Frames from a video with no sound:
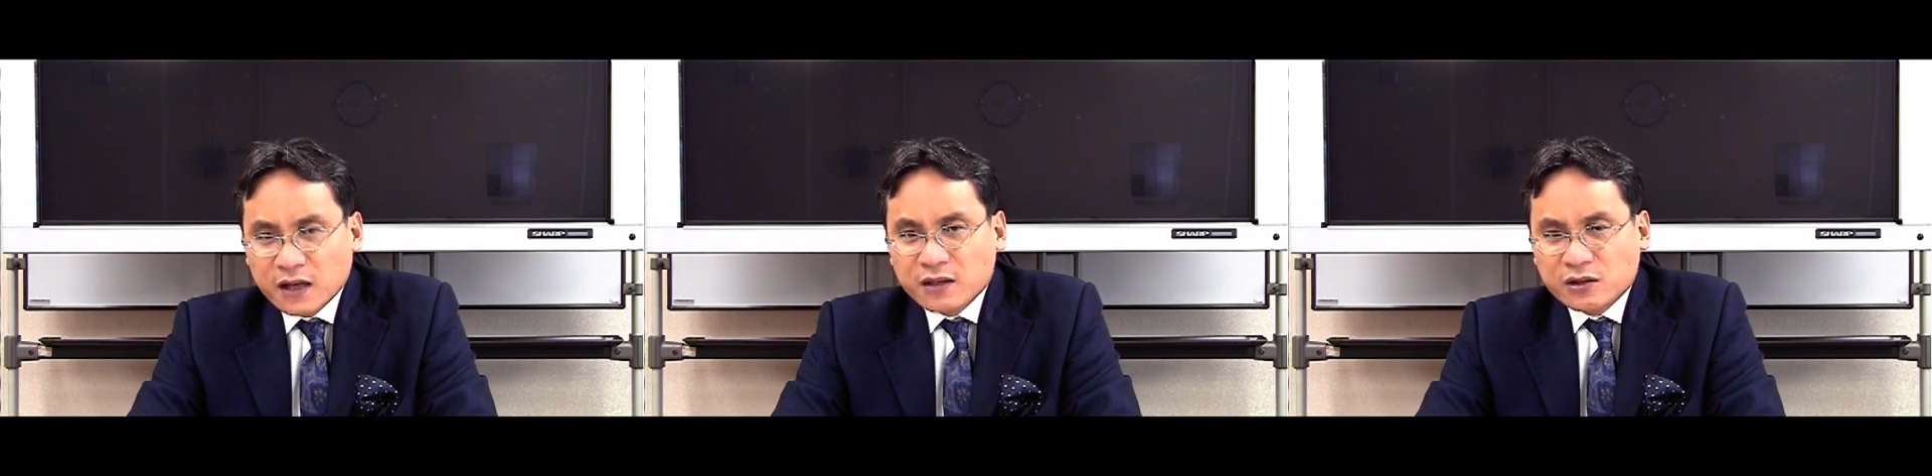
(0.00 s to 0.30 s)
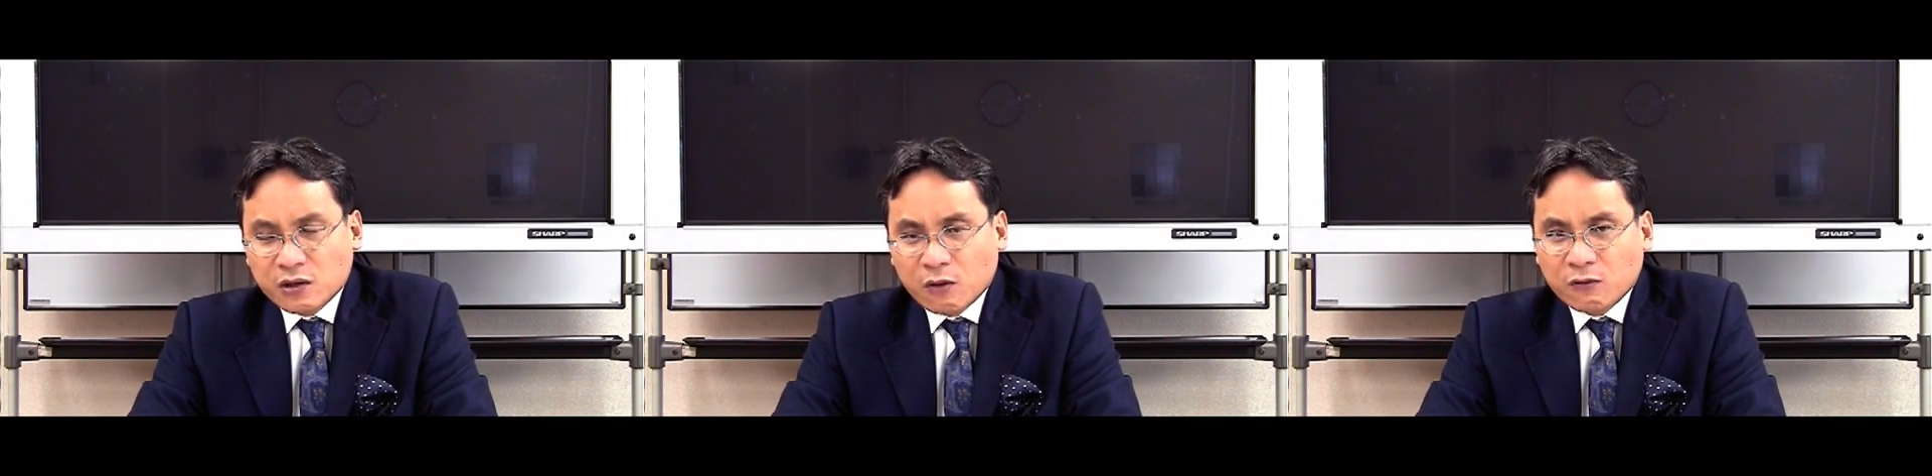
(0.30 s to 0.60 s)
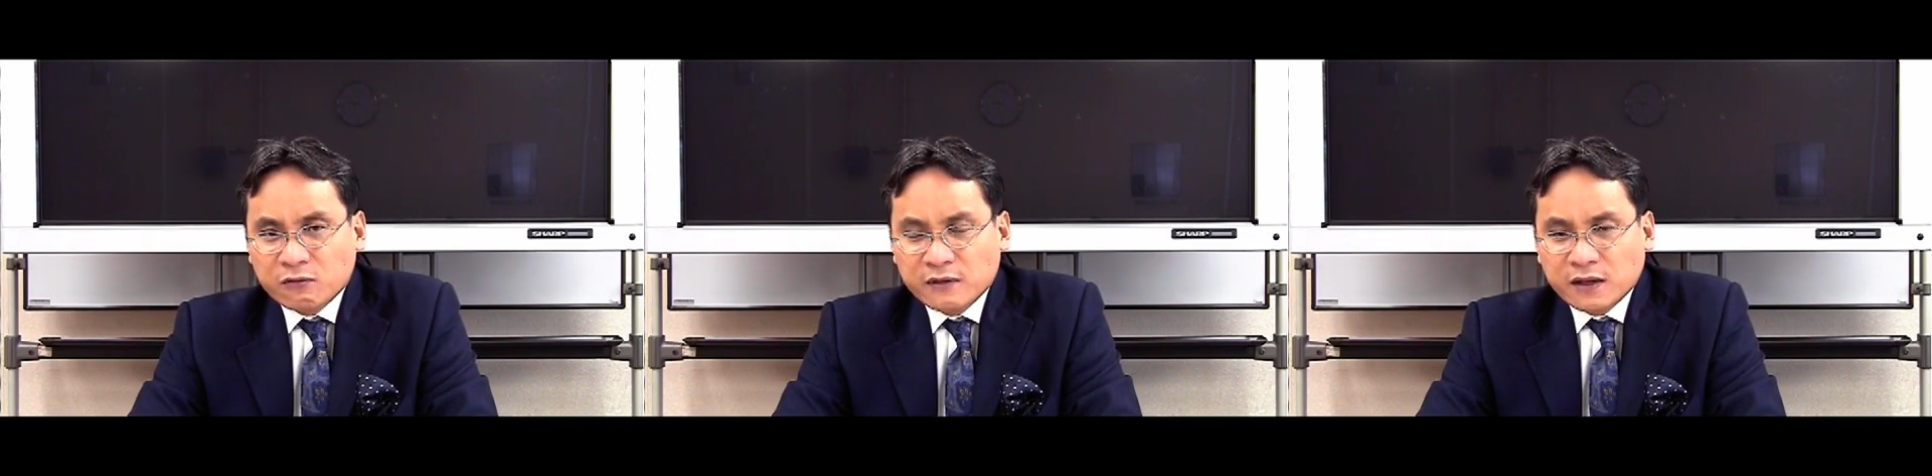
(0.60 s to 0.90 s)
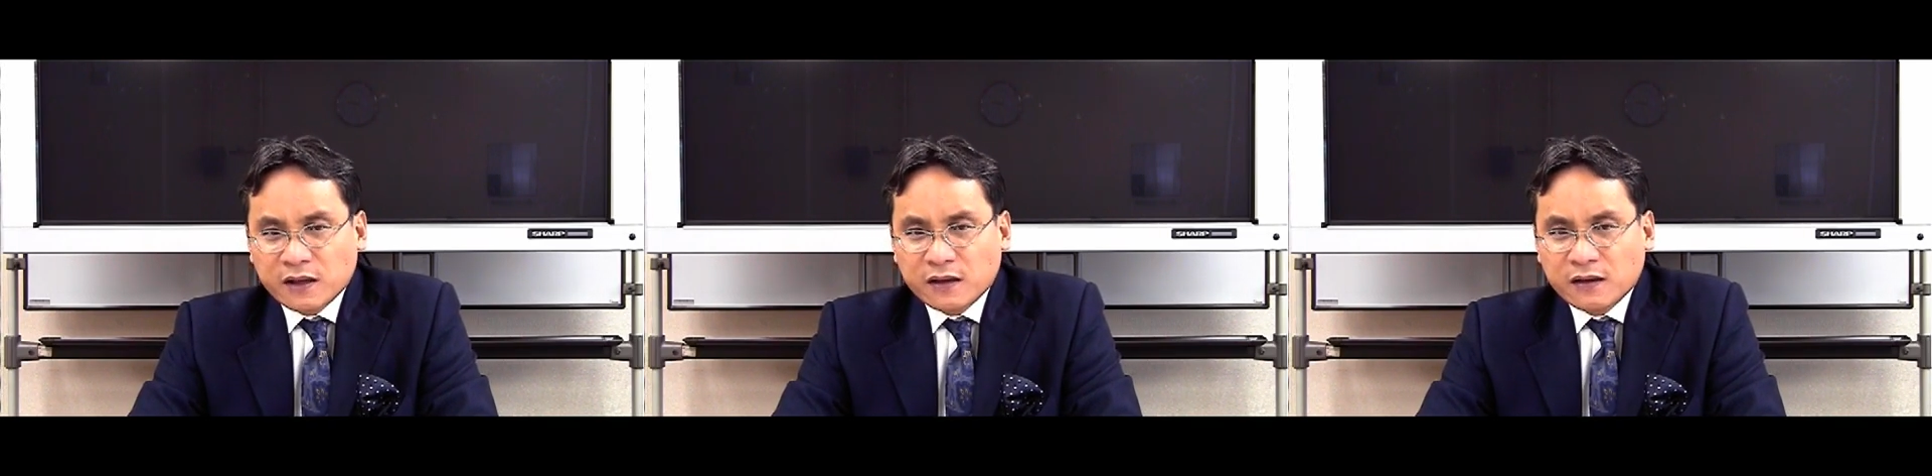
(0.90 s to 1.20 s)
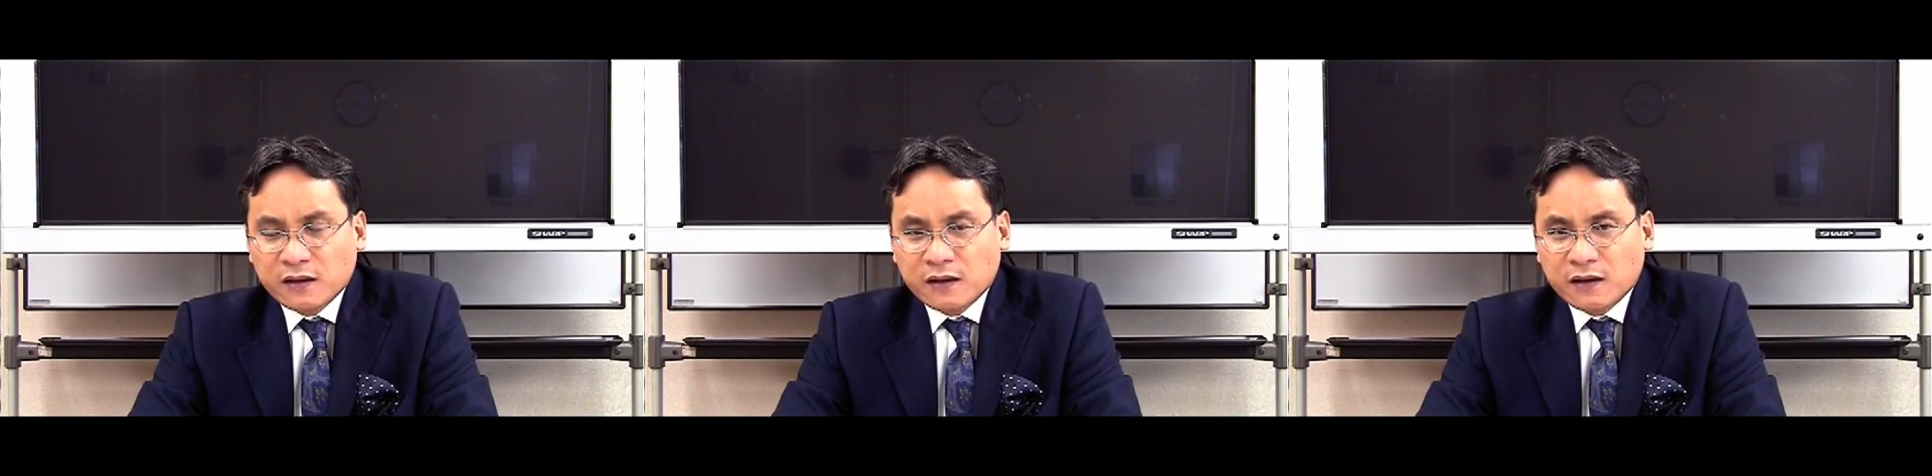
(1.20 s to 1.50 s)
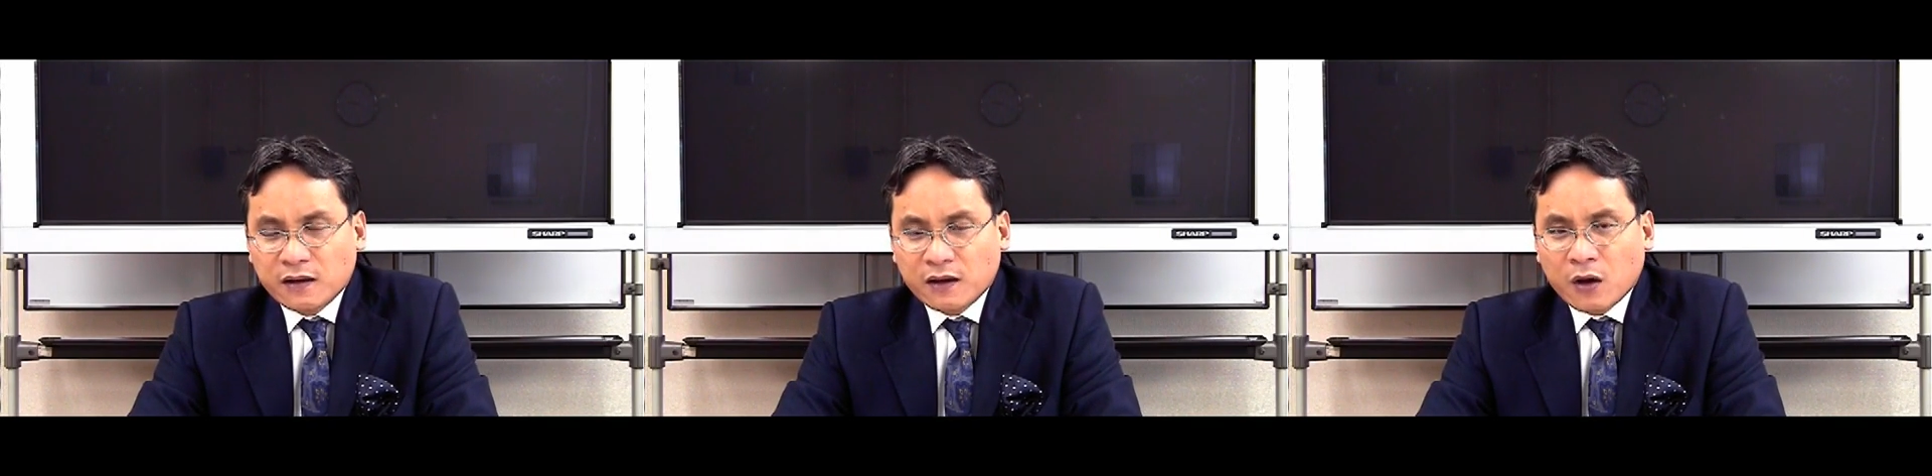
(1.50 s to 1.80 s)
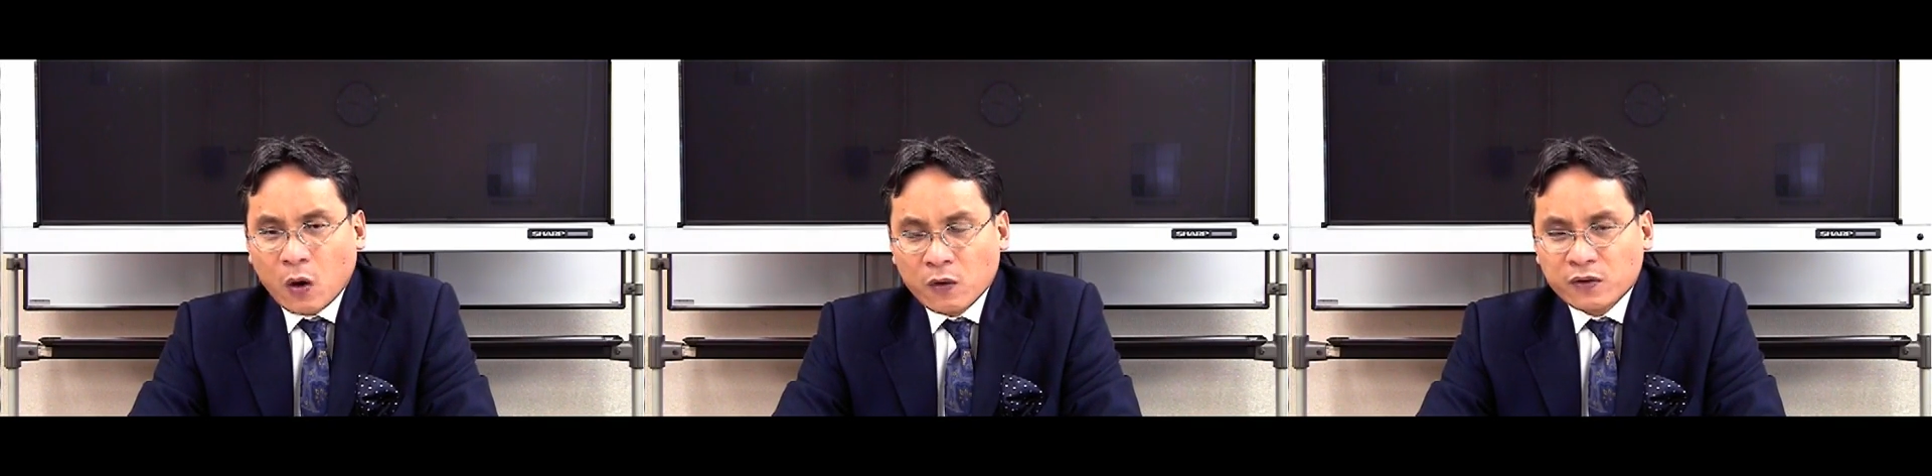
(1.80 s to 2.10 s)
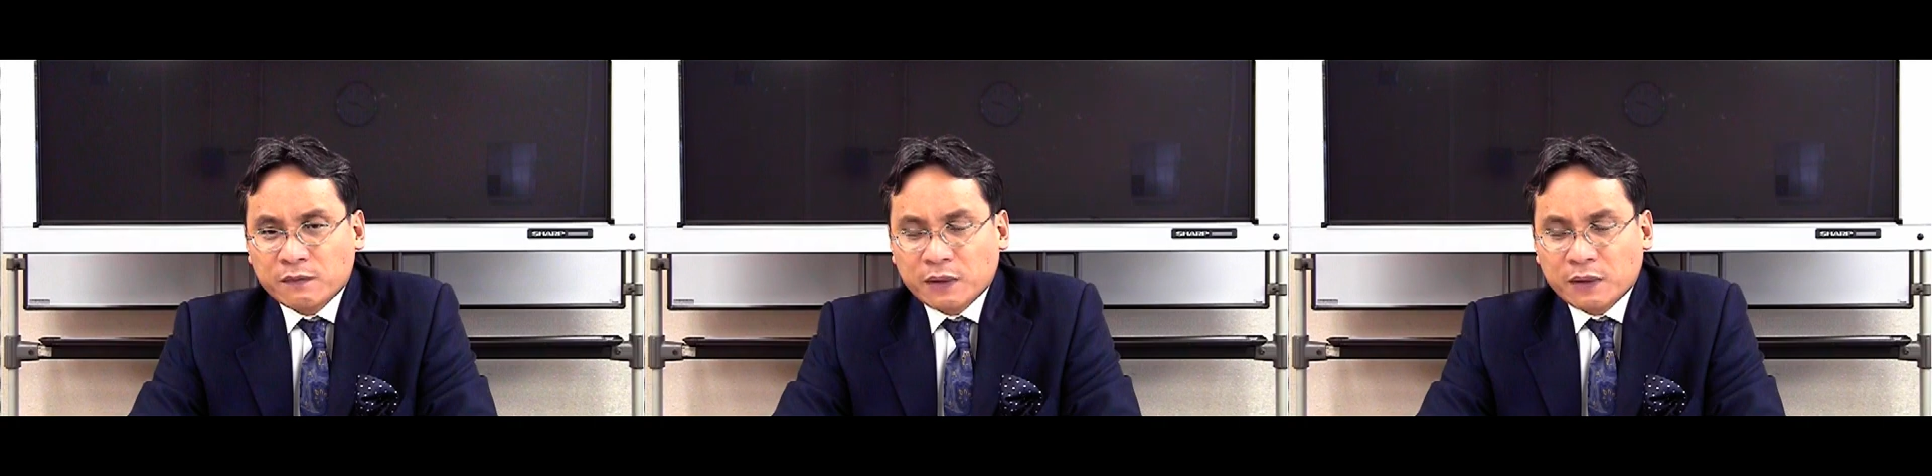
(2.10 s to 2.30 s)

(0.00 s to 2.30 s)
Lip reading: So the Code of